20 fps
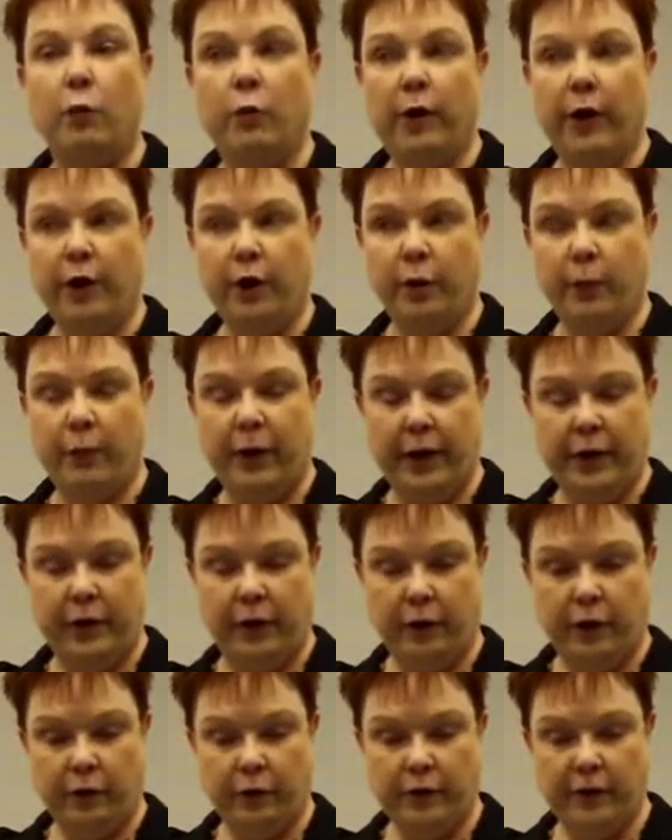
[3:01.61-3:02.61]
while you're
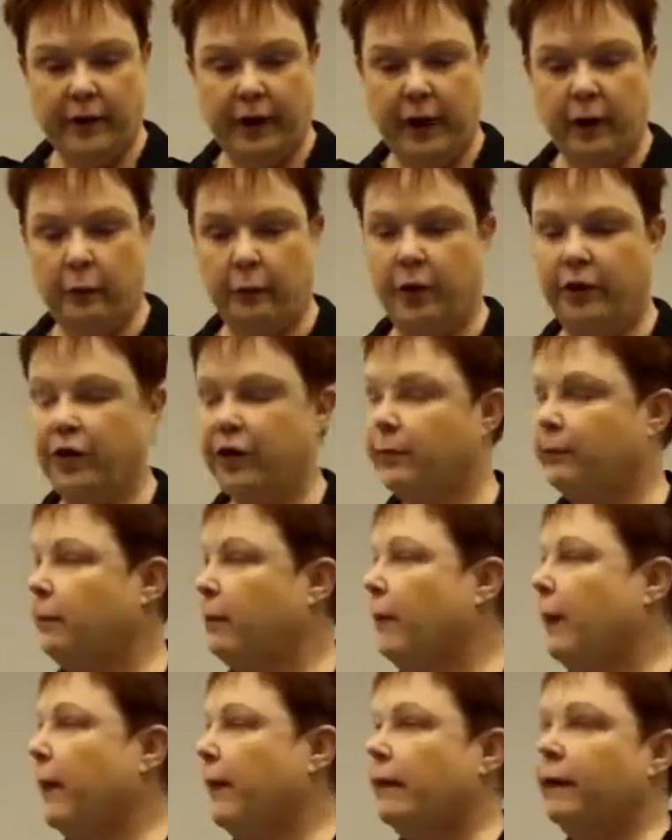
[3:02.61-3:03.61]
making your sandwich.
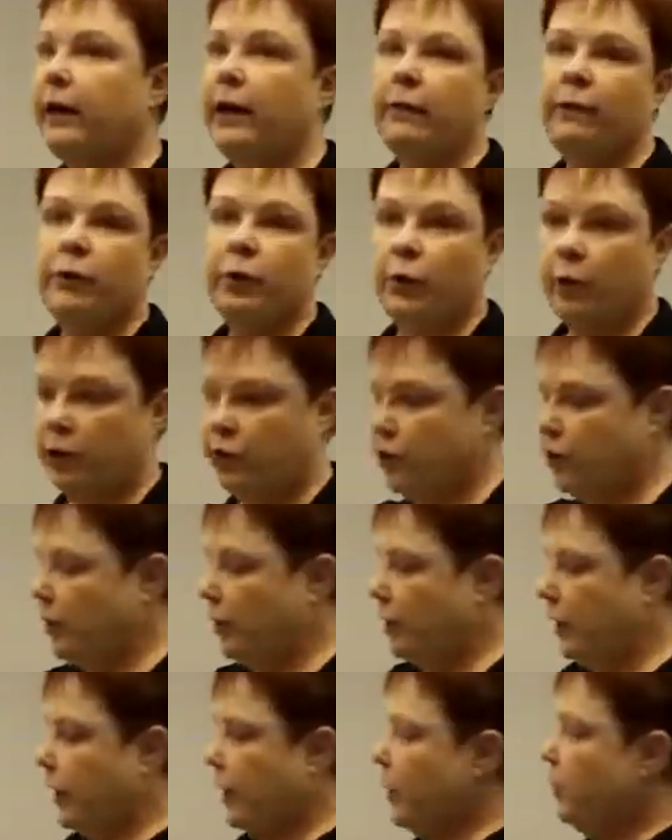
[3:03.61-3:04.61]
Now, of course,
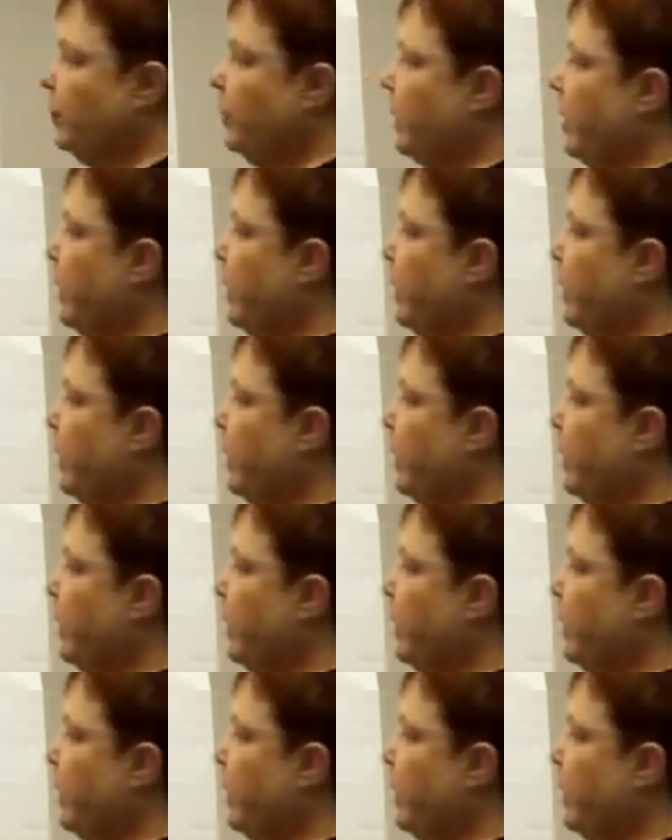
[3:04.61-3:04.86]
you need